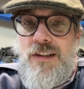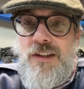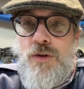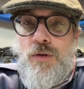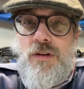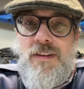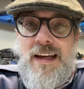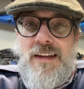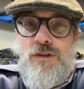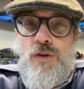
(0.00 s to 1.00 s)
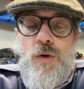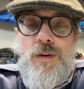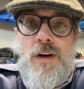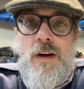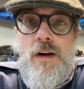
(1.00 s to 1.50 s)
sort of things done.
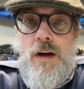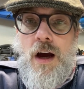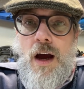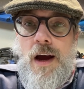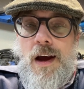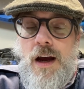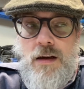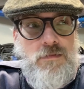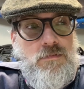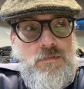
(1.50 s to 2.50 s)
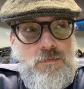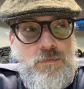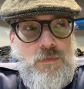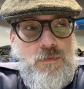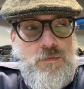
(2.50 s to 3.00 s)
But
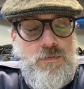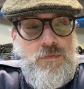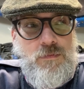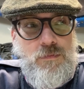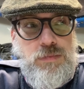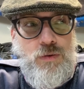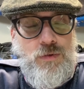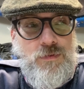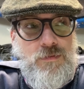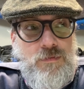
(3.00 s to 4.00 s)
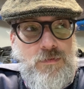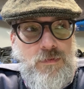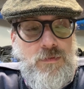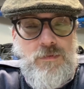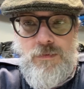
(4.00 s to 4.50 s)
well,
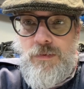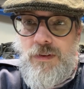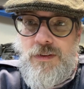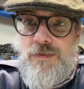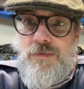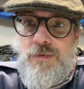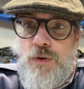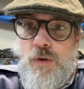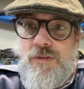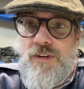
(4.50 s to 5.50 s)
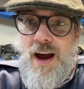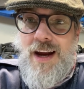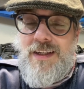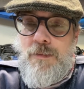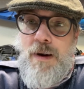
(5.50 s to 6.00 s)
it's Good
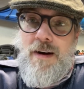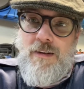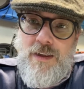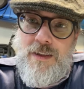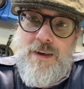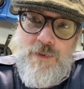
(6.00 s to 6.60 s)
Friday, apparently, and